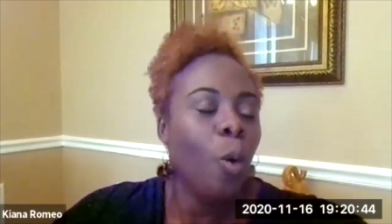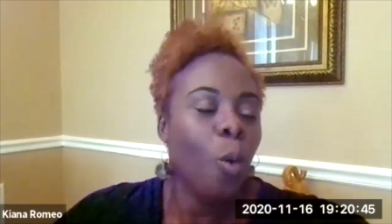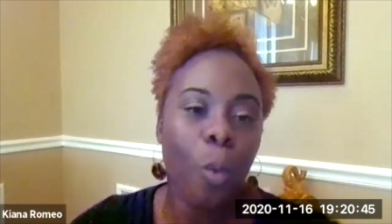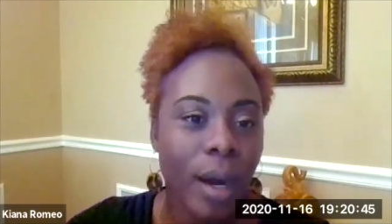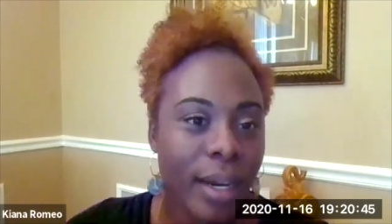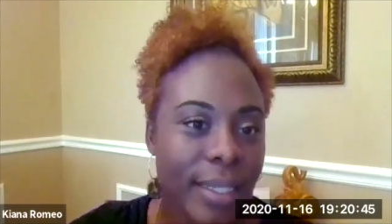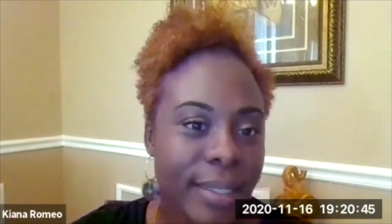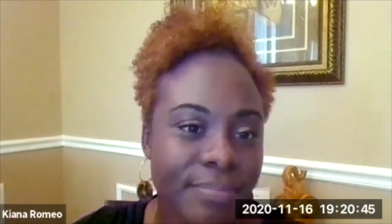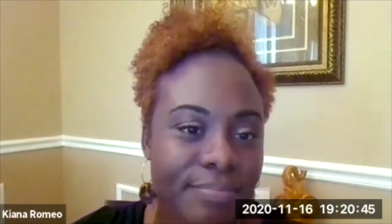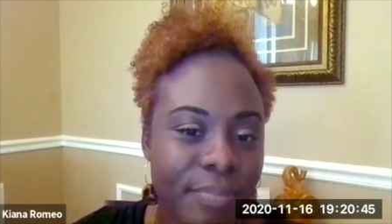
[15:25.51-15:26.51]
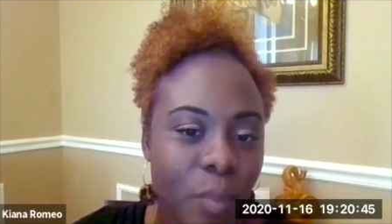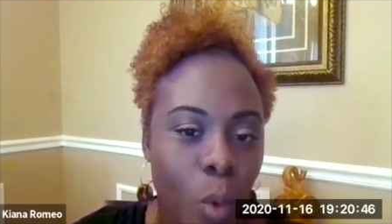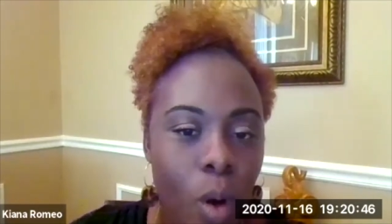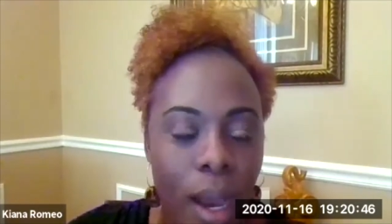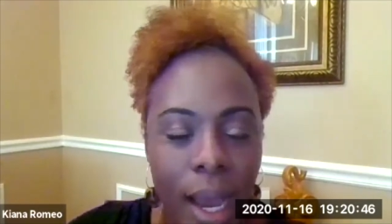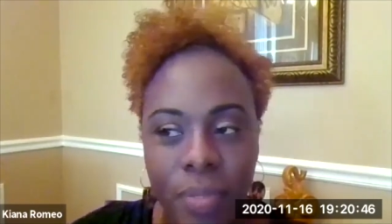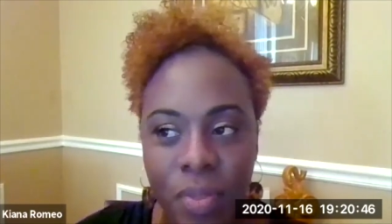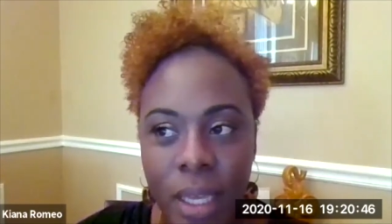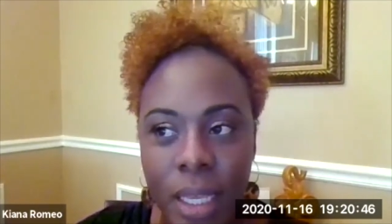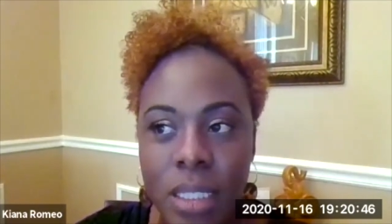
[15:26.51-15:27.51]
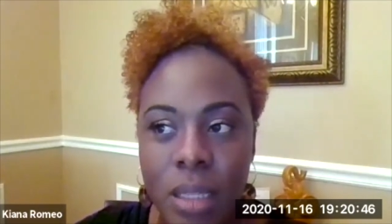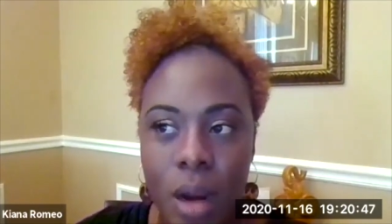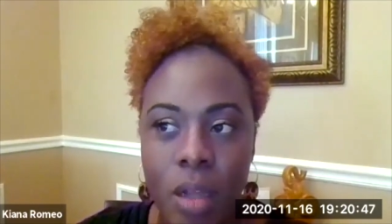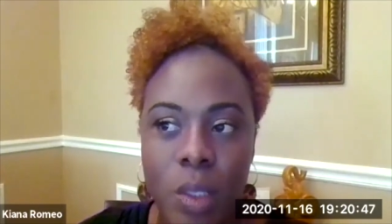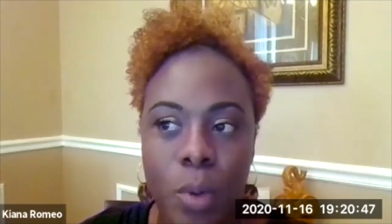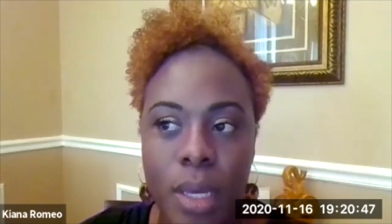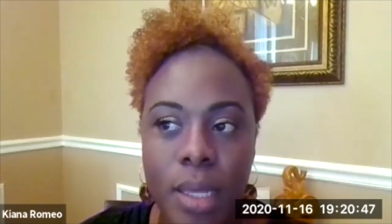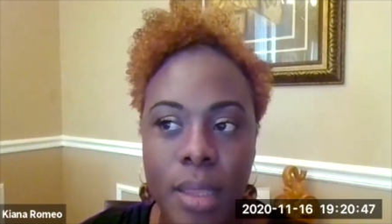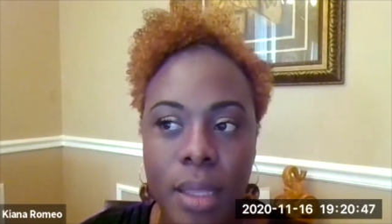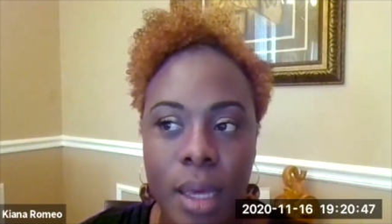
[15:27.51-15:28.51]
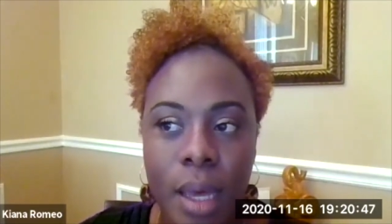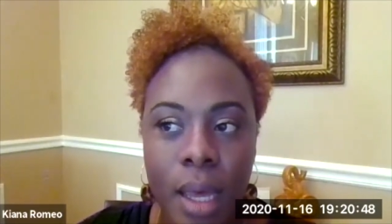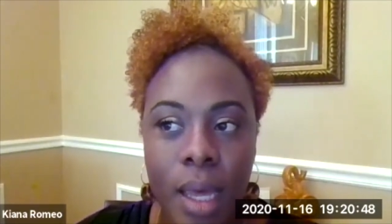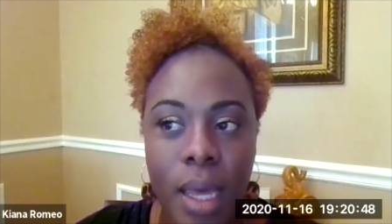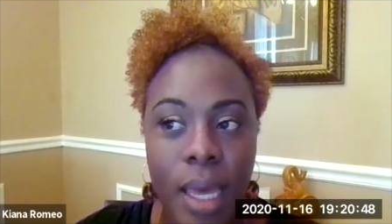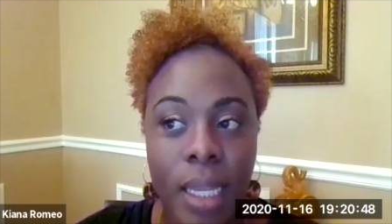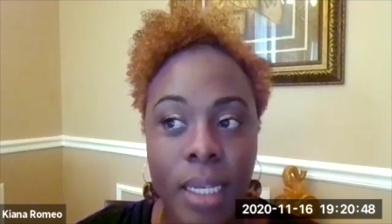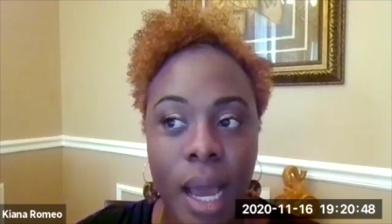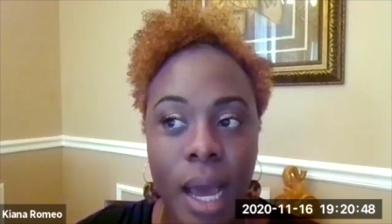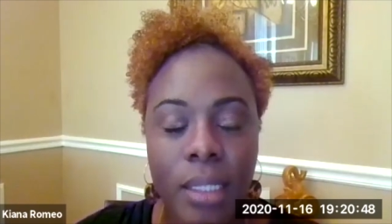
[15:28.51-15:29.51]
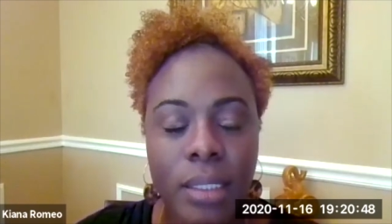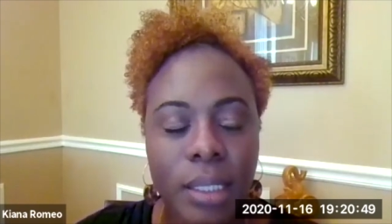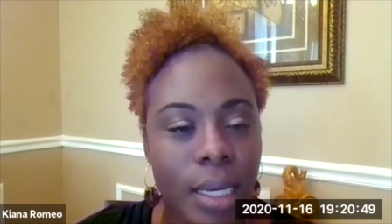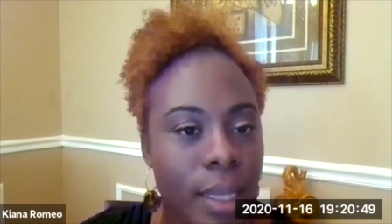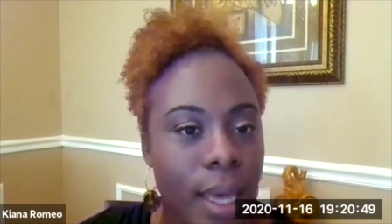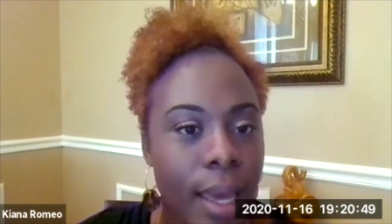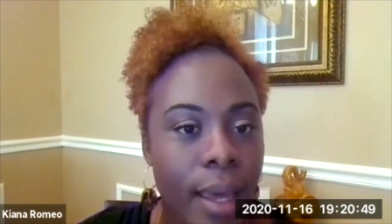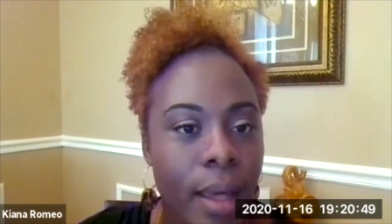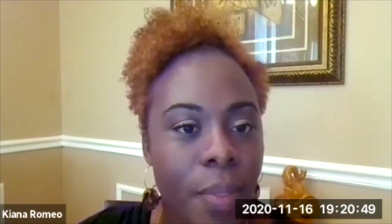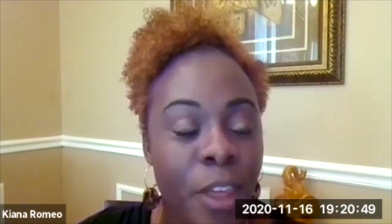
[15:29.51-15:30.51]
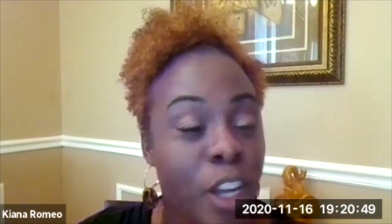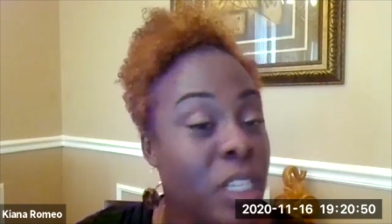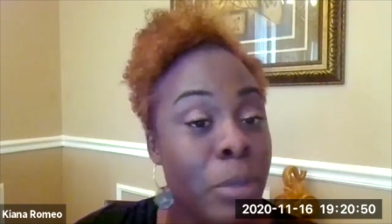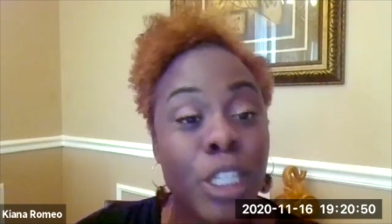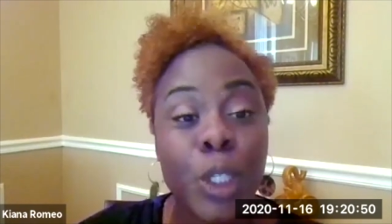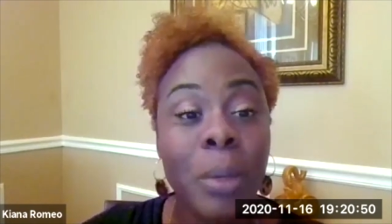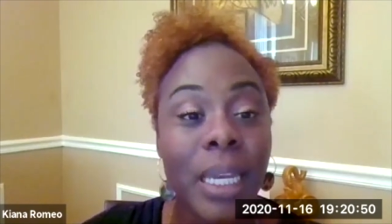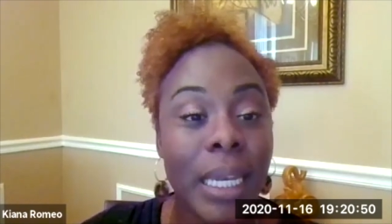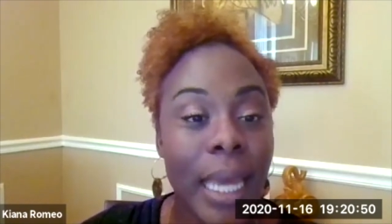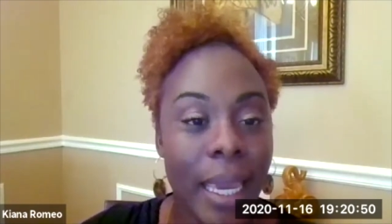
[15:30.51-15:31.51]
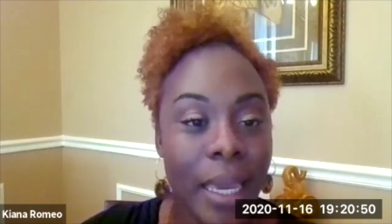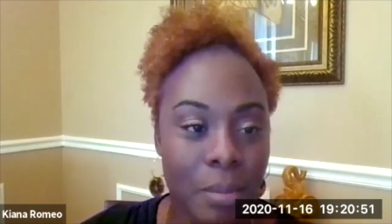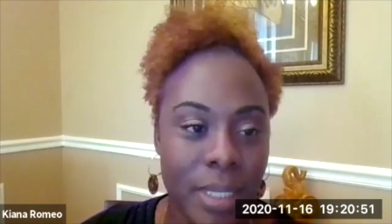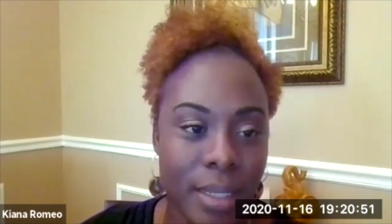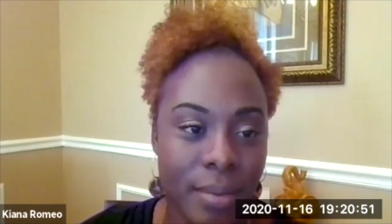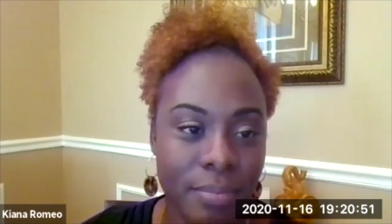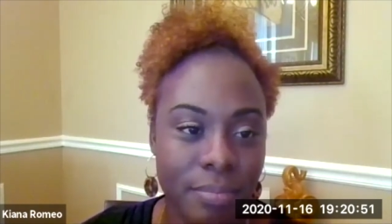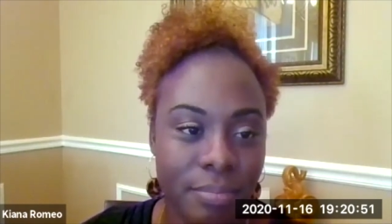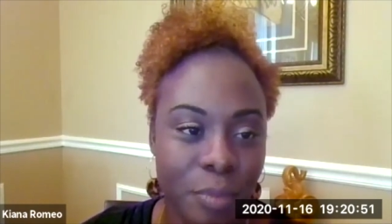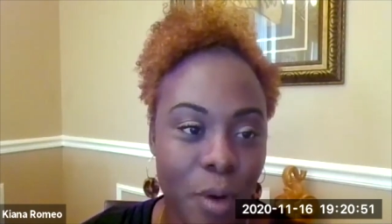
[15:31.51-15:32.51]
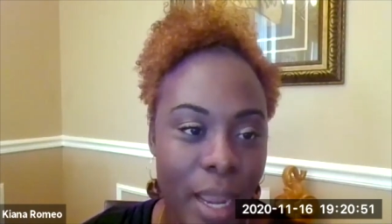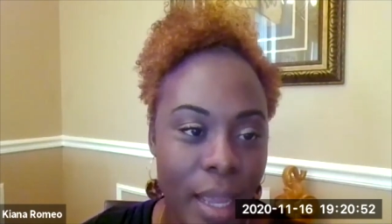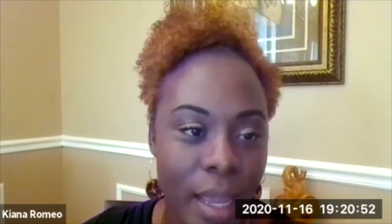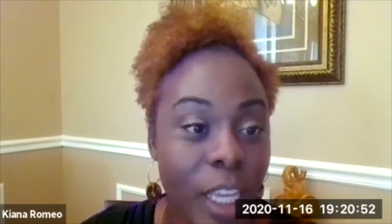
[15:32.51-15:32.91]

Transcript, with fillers: One, I think it starts with acknowledging that there's been too many names right?